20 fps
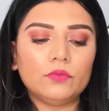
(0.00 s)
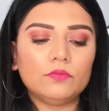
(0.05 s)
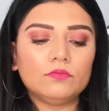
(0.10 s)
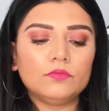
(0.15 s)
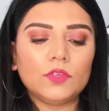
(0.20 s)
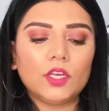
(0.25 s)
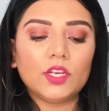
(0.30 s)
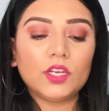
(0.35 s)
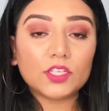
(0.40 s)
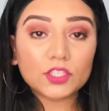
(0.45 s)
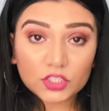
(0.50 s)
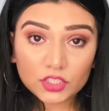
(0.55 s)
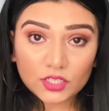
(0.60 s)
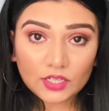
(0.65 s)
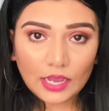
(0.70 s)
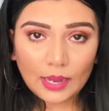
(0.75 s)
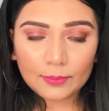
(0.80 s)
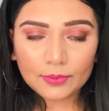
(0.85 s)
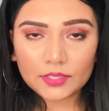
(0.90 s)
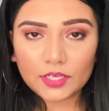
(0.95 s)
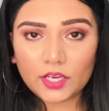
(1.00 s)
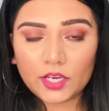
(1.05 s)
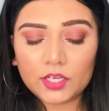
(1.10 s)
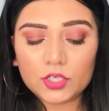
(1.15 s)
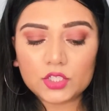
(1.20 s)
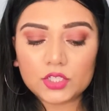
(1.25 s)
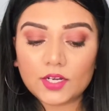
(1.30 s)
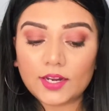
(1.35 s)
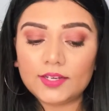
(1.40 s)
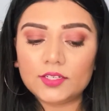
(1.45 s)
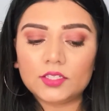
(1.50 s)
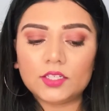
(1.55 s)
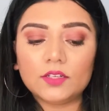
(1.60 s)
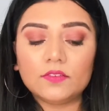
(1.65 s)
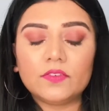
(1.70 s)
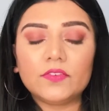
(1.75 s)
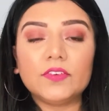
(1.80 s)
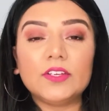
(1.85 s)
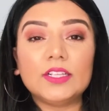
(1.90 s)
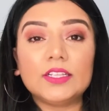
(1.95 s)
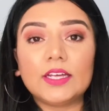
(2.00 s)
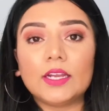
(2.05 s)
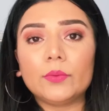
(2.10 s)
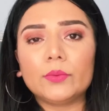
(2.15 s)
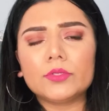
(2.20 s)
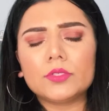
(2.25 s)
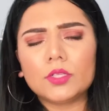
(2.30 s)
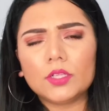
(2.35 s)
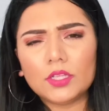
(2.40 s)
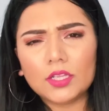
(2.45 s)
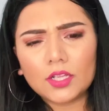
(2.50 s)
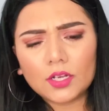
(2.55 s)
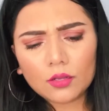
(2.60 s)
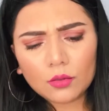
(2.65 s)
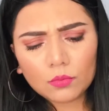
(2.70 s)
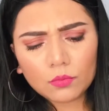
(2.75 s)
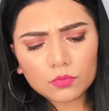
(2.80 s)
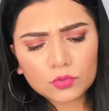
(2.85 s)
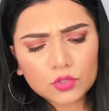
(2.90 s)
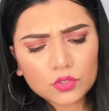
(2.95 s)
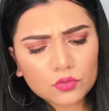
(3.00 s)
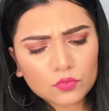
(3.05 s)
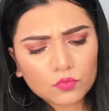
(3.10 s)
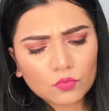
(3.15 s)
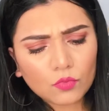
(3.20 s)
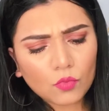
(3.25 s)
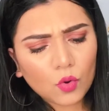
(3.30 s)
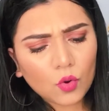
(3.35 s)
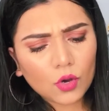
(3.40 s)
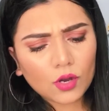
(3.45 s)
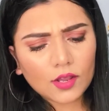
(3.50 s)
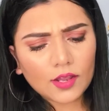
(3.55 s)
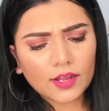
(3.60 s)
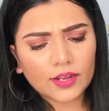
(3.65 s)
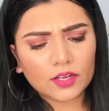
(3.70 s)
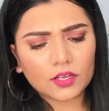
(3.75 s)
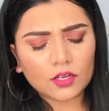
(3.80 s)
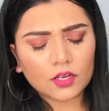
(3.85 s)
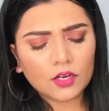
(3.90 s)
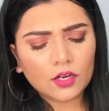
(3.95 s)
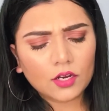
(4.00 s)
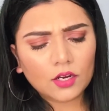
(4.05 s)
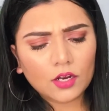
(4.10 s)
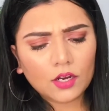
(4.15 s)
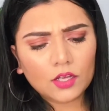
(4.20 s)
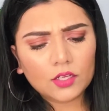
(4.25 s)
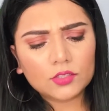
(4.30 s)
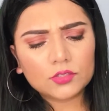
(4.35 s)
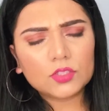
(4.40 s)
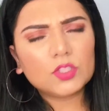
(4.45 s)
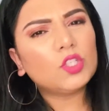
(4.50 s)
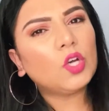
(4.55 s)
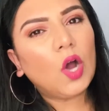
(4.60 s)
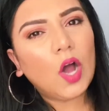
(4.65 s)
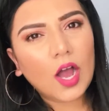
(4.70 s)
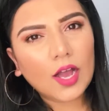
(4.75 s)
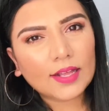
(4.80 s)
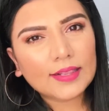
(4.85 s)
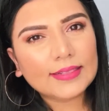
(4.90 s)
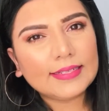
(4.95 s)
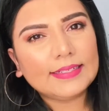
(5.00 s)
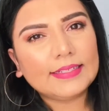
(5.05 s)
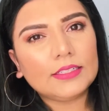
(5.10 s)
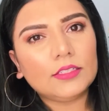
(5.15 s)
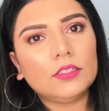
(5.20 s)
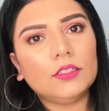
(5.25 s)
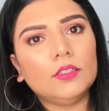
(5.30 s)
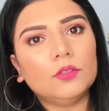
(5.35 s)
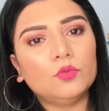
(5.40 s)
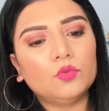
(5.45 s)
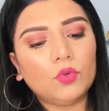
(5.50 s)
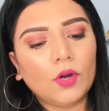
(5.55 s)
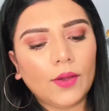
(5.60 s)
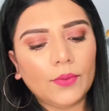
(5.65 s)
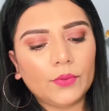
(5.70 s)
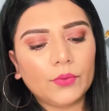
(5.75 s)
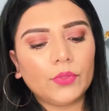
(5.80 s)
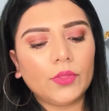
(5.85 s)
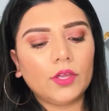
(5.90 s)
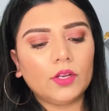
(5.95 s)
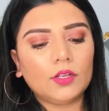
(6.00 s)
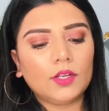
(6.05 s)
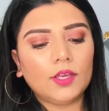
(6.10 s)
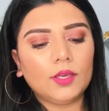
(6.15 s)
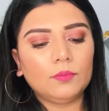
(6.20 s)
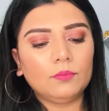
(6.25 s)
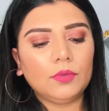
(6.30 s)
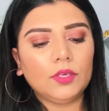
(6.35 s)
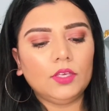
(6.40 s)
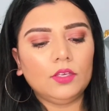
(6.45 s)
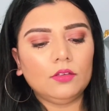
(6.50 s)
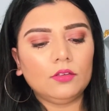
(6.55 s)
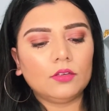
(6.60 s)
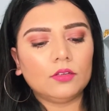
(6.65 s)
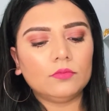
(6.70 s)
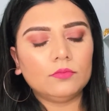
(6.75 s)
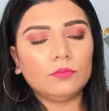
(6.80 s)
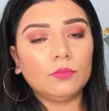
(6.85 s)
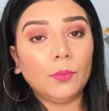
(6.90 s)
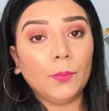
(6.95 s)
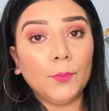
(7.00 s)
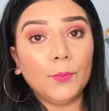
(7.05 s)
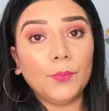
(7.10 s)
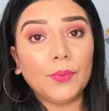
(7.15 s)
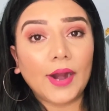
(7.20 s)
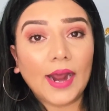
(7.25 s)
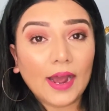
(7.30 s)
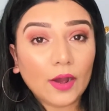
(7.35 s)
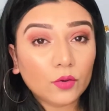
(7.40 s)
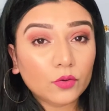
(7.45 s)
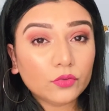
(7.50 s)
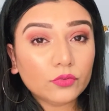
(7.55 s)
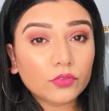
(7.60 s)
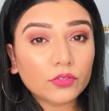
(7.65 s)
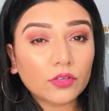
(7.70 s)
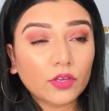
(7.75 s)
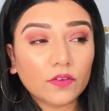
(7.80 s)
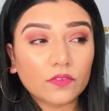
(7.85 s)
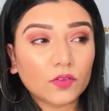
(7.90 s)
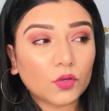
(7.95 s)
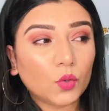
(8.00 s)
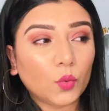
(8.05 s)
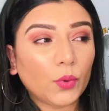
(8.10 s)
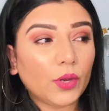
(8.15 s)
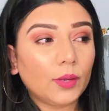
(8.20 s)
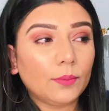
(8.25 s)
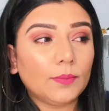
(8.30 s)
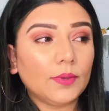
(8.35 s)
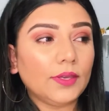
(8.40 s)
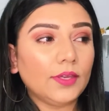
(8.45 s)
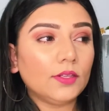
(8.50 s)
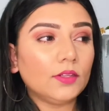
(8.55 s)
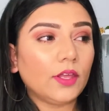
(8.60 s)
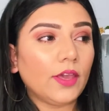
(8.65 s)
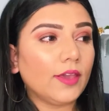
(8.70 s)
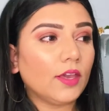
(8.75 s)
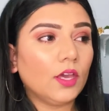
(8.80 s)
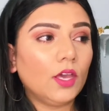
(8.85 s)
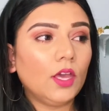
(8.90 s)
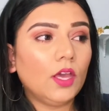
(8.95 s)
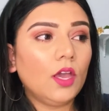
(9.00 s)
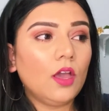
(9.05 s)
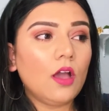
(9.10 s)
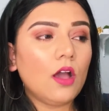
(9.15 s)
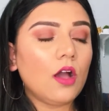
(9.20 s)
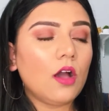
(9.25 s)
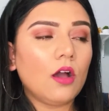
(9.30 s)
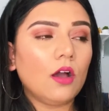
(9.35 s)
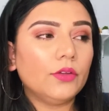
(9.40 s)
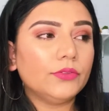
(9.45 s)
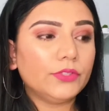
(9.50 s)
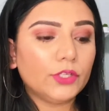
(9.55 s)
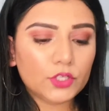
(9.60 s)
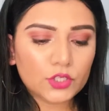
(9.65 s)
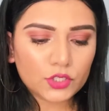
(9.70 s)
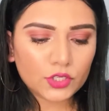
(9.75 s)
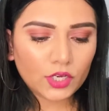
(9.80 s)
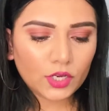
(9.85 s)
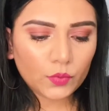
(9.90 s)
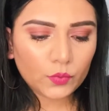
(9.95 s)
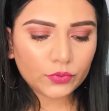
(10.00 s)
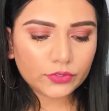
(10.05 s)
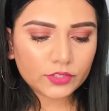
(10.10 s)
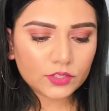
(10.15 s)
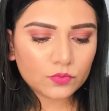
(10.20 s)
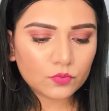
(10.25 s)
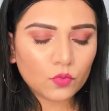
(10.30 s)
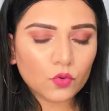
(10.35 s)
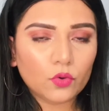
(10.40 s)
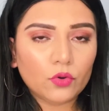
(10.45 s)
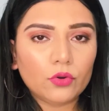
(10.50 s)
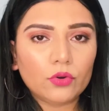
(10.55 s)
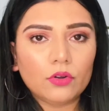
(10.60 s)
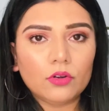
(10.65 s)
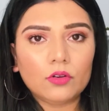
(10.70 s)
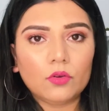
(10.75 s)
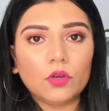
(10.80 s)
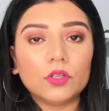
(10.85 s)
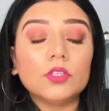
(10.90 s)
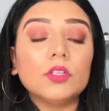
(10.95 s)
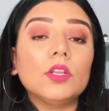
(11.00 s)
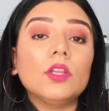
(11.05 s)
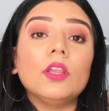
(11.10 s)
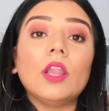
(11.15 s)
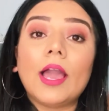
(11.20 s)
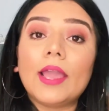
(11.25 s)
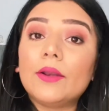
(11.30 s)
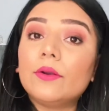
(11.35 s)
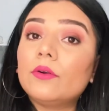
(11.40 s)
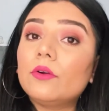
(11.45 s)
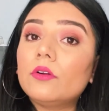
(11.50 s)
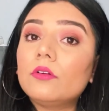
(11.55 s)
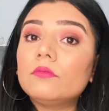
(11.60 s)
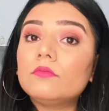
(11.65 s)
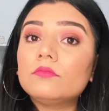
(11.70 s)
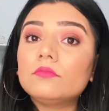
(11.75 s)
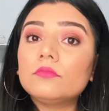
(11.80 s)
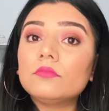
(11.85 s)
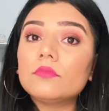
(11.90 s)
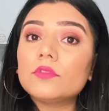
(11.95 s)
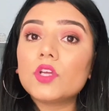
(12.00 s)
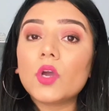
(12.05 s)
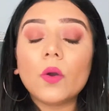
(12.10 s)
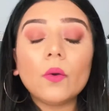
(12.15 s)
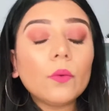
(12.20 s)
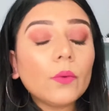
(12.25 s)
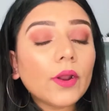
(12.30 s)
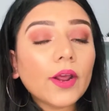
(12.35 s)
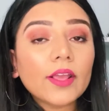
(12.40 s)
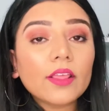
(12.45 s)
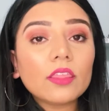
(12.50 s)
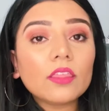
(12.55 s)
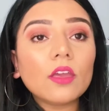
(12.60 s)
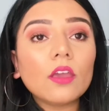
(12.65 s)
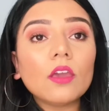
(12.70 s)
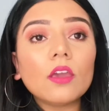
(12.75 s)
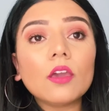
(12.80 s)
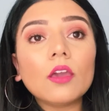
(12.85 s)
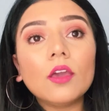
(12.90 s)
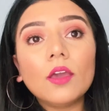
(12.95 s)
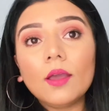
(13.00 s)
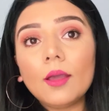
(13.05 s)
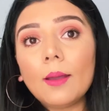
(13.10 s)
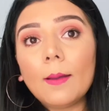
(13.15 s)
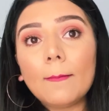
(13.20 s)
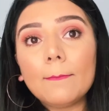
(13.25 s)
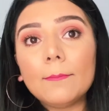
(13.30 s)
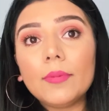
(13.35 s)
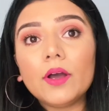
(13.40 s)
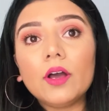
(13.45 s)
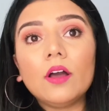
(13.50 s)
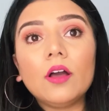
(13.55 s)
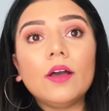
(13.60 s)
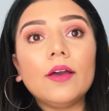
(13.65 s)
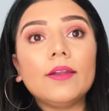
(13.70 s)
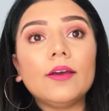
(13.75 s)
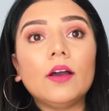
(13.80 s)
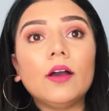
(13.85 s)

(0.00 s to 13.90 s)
initial application I did feel that it was a little more like chocolatey rather than like being brown, if you know what I mean. Like the shade was more on the lighter tone, I think. But